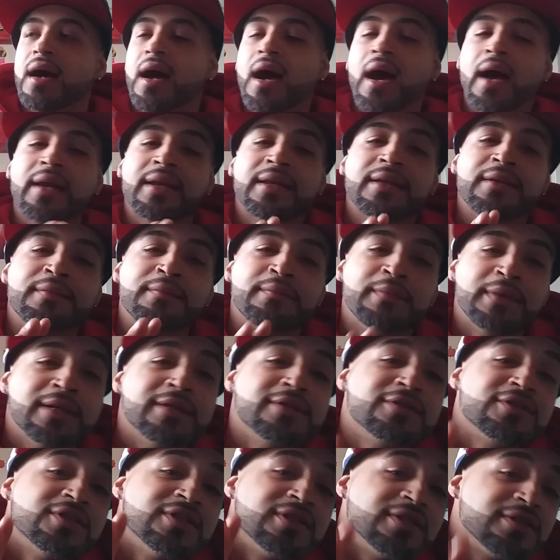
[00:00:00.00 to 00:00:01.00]
I didn't
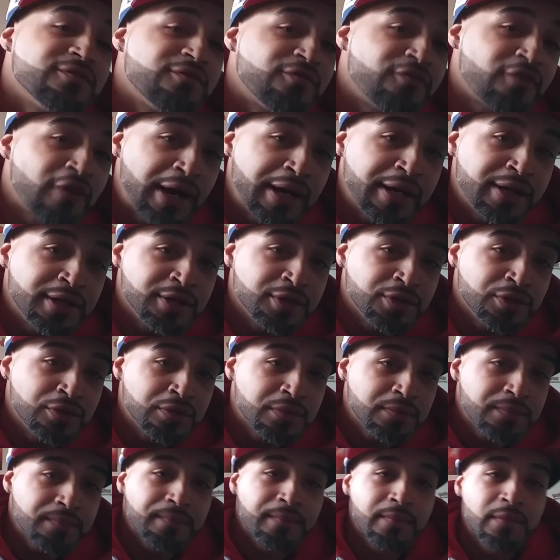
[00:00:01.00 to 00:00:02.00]
mean to frighten
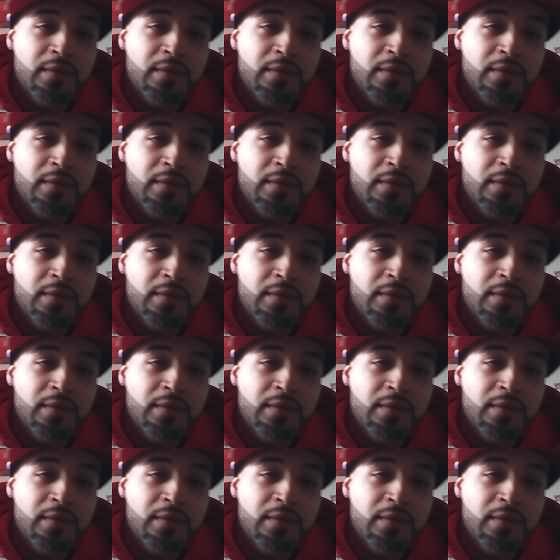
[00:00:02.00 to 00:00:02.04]
you.